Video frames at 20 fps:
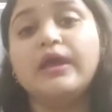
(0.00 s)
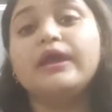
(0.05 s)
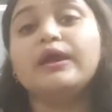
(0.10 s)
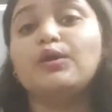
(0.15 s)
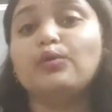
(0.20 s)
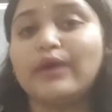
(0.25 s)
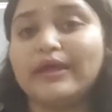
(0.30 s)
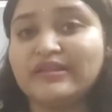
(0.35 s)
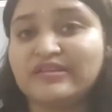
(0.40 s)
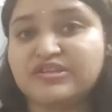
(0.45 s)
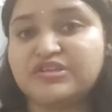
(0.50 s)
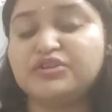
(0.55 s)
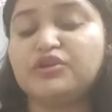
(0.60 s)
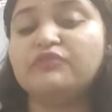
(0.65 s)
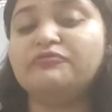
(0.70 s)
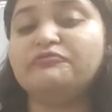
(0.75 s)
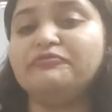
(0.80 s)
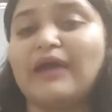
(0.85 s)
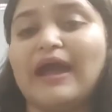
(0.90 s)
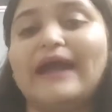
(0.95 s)
Question
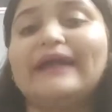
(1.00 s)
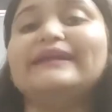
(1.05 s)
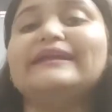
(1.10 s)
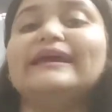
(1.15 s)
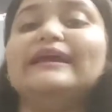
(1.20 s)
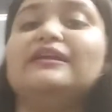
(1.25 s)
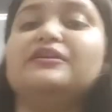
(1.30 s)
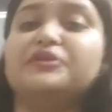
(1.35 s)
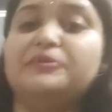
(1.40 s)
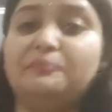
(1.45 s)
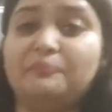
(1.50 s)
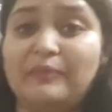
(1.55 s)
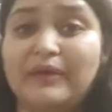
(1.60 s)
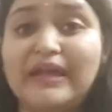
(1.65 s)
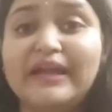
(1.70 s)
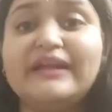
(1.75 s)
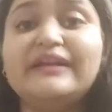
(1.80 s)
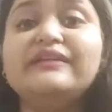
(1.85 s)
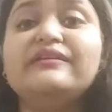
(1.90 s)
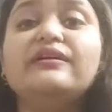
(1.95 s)
of fact, I'll
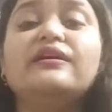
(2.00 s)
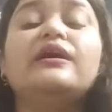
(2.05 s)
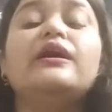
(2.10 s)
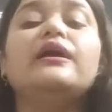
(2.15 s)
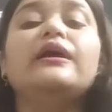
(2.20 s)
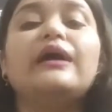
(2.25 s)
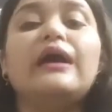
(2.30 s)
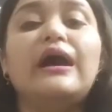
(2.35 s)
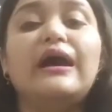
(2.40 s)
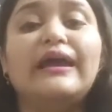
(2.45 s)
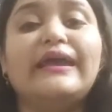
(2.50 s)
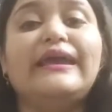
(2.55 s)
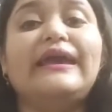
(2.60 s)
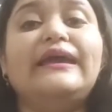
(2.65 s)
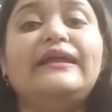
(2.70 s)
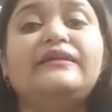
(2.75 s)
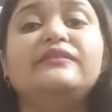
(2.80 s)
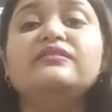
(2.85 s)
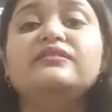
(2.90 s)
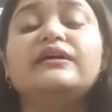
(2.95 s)
repeat
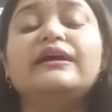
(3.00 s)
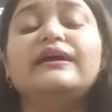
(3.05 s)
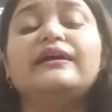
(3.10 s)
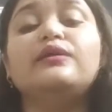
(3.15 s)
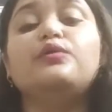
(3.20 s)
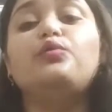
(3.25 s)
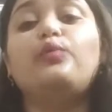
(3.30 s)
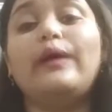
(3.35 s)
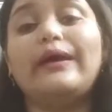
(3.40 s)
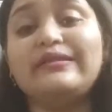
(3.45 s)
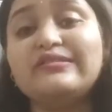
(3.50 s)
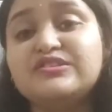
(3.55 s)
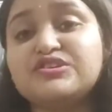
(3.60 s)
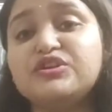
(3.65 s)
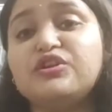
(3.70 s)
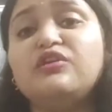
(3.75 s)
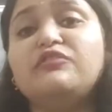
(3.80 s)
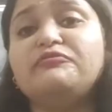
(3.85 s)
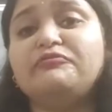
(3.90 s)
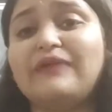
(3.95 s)
again. Question
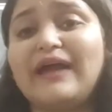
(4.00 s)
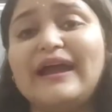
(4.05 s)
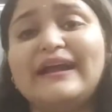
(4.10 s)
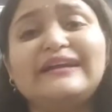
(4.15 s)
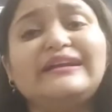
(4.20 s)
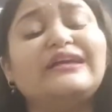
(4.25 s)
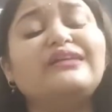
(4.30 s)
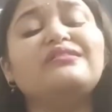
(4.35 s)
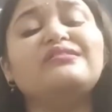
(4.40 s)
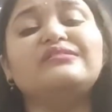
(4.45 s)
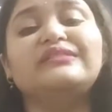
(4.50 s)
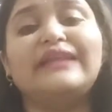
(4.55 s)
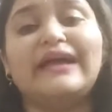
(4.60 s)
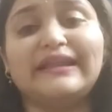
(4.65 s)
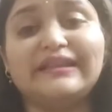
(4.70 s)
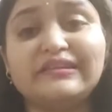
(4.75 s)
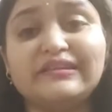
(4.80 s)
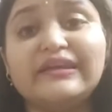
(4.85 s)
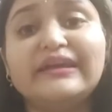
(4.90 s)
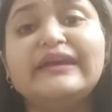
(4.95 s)
of fact is
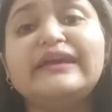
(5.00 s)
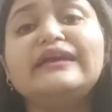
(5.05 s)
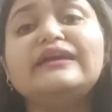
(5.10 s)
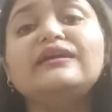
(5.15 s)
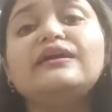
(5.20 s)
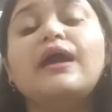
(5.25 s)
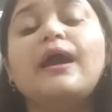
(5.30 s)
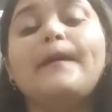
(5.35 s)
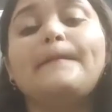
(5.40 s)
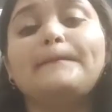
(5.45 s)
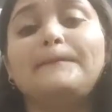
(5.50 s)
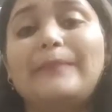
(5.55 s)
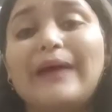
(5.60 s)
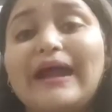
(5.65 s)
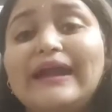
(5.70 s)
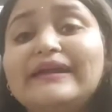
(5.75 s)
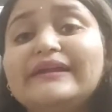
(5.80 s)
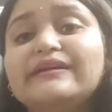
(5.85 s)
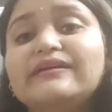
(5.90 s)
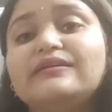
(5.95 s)
nothing
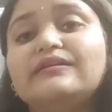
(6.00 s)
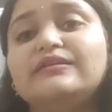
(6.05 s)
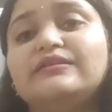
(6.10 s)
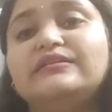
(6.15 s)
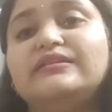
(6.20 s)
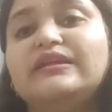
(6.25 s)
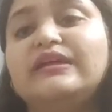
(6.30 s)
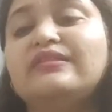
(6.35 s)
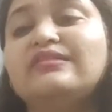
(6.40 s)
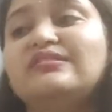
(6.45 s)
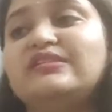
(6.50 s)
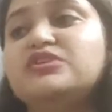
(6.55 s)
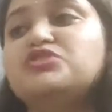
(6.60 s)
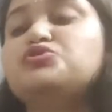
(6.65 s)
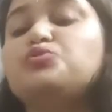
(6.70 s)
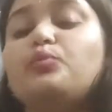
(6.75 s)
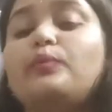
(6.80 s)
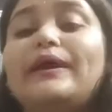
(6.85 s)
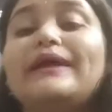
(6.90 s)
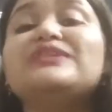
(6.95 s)
but the
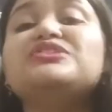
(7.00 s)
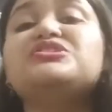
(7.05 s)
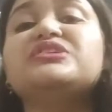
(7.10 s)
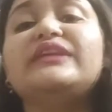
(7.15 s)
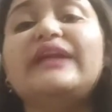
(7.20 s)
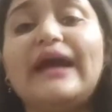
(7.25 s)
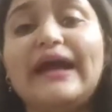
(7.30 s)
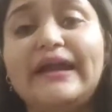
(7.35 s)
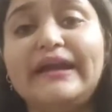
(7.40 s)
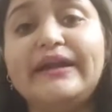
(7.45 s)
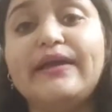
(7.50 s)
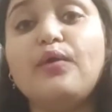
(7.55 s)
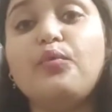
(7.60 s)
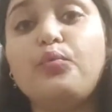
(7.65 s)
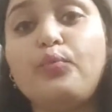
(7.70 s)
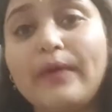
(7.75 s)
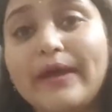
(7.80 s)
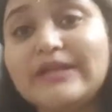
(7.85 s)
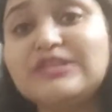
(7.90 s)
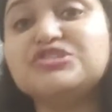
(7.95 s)
situation under
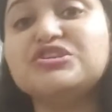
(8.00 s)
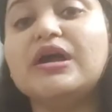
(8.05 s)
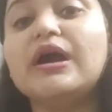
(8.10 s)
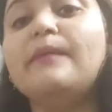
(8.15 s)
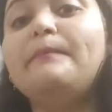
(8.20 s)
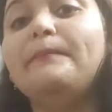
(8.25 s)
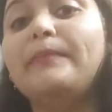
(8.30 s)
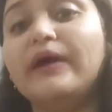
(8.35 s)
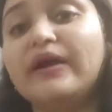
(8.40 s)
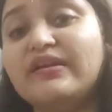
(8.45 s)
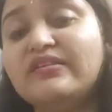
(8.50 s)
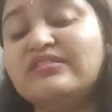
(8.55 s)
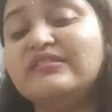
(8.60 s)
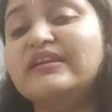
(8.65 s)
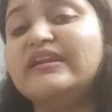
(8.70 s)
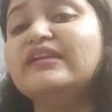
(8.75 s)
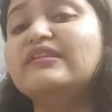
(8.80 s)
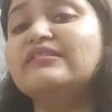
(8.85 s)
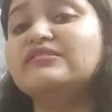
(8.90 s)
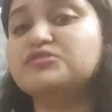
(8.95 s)
which a person
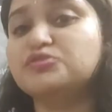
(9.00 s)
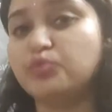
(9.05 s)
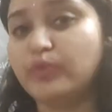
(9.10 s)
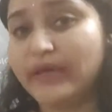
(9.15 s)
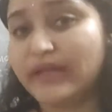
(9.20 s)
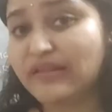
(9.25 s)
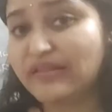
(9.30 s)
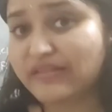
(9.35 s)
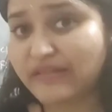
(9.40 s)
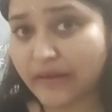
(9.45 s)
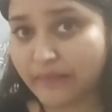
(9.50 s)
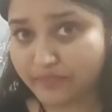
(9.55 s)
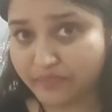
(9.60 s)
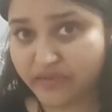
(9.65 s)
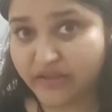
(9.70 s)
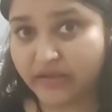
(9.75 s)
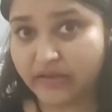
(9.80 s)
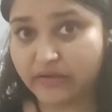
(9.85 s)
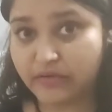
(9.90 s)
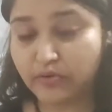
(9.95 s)
is doing
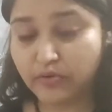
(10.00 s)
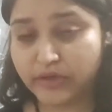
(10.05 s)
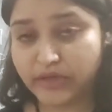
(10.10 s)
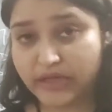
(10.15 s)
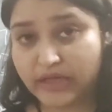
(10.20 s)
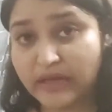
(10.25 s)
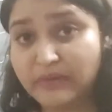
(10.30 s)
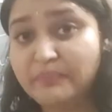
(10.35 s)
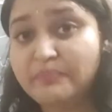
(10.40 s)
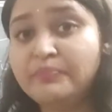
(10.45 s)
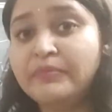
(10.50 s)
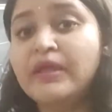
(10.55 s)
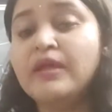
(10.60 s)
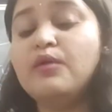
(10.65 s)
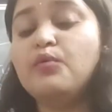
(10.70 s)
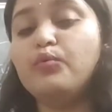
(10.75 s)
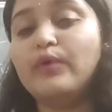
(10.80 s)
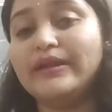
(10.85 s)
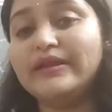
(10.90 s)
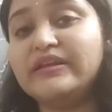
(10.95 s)
something, okay?
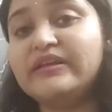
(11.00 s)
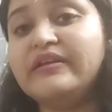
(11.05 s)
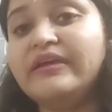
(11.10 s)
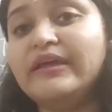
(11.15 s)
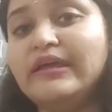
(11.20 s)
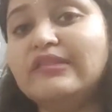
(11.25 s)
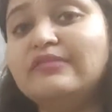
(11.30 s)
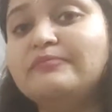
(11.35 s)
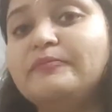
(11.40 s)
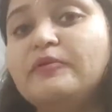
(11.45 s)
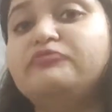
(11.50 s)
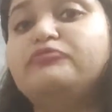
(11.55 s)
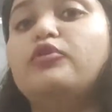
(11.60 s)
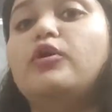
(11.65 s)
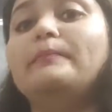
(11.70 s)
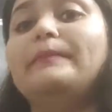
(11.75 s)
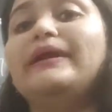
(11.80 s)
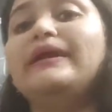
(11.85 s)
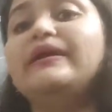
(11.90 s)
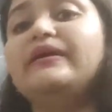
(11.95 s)
Whether he's
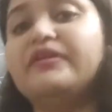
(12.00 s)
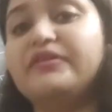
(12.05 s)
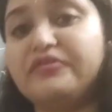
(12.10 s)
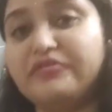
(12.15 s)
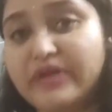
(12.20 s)
performing a